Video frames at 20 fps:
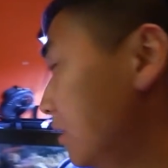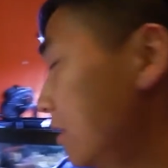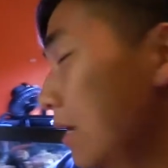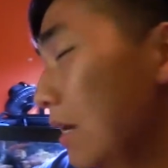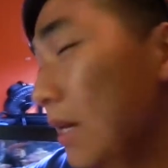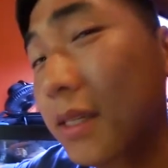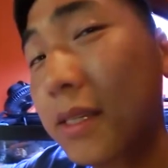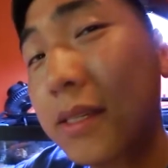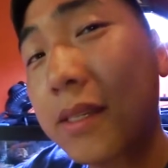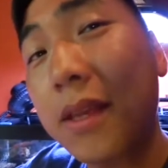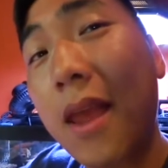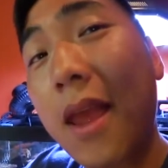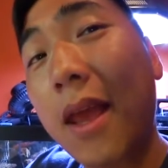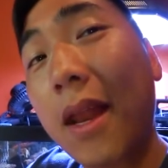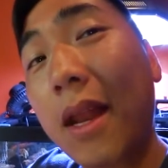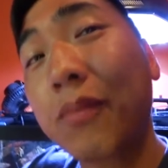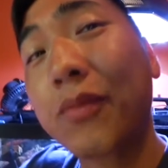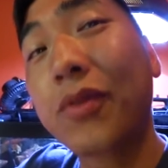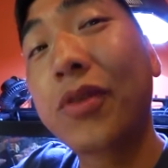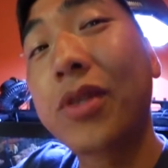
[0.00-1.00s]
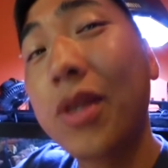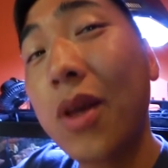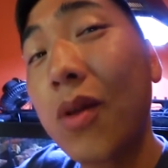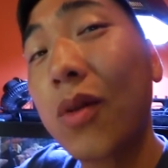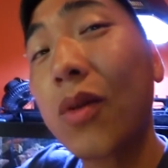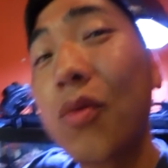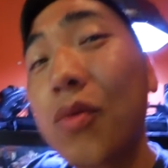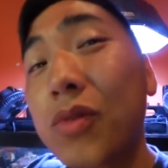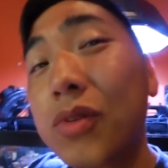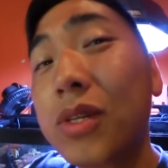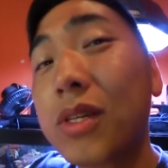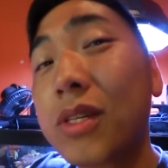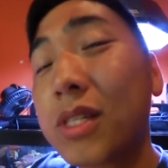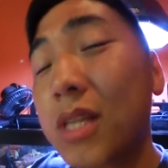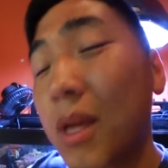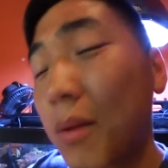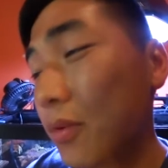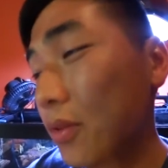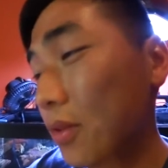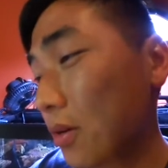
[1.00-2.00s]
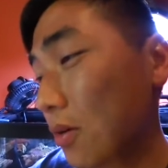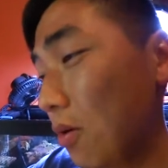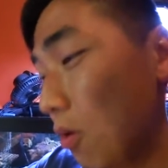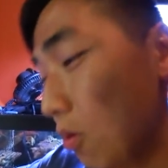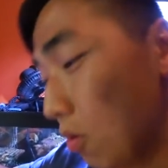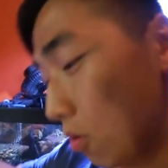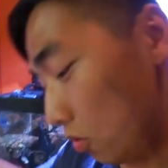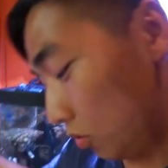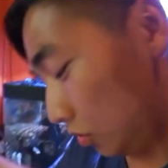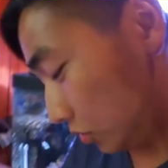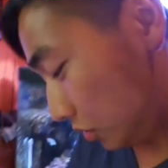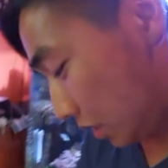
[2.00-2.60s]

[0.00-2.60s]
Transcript: this and I'm still losing some of the corals